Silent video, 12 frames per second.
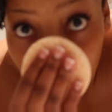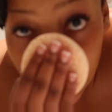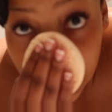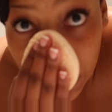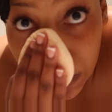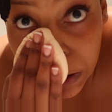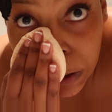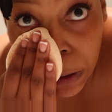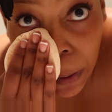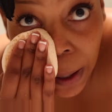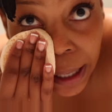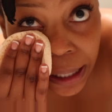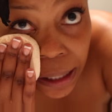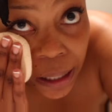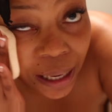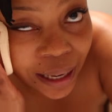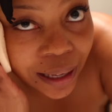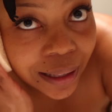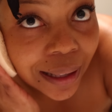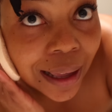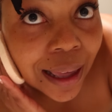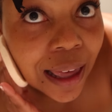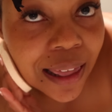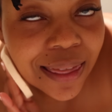are so like,
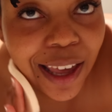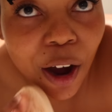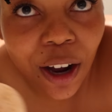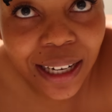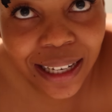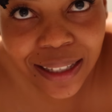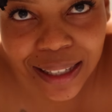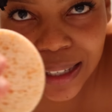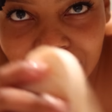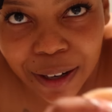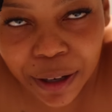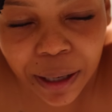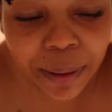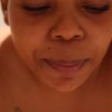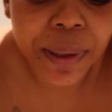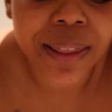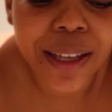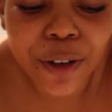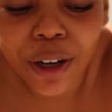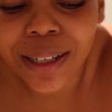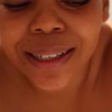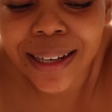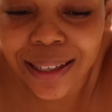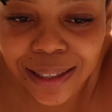they are necessary, but they're
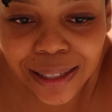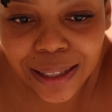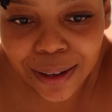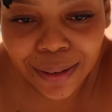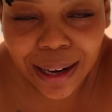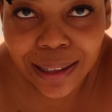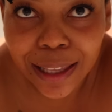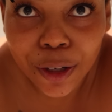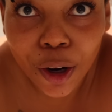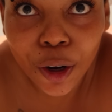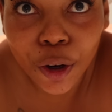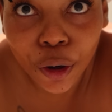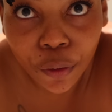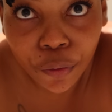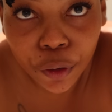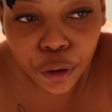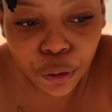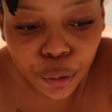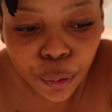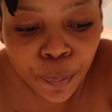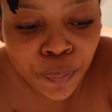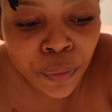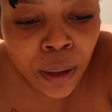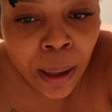not necessary. Like, they're not good for you,
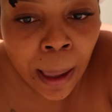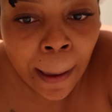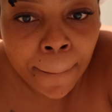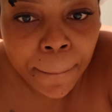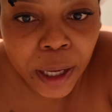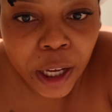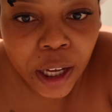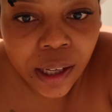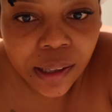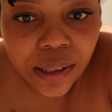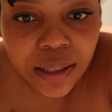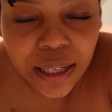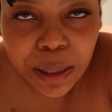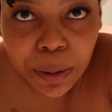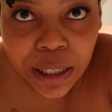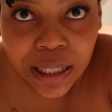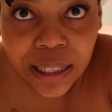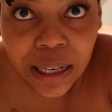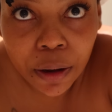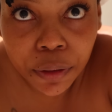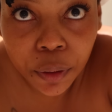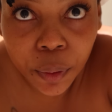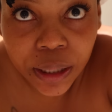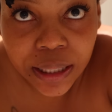because especially now
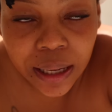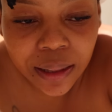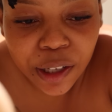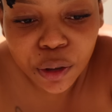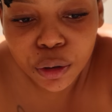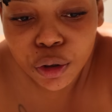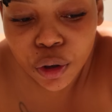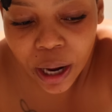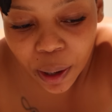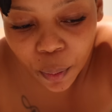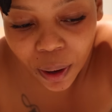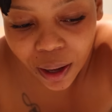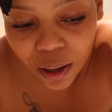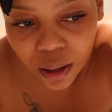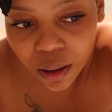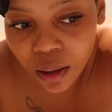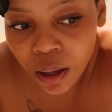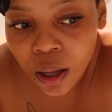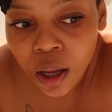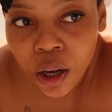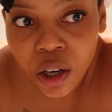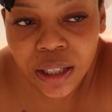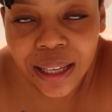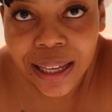in the winter, they don't dry well
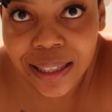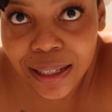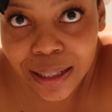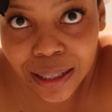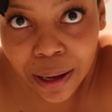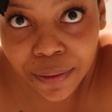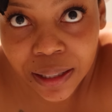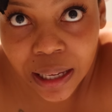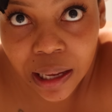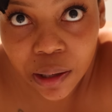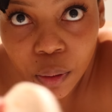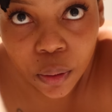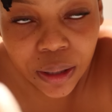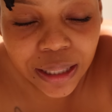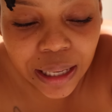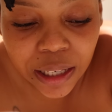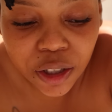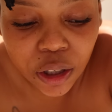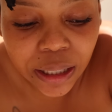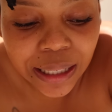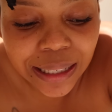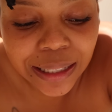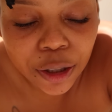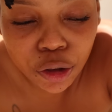because there isn't enough sun, or the sun is not
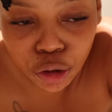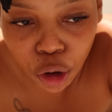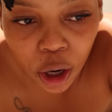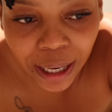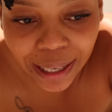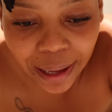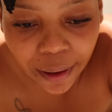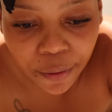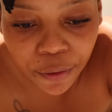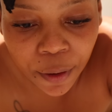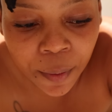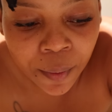strong enough,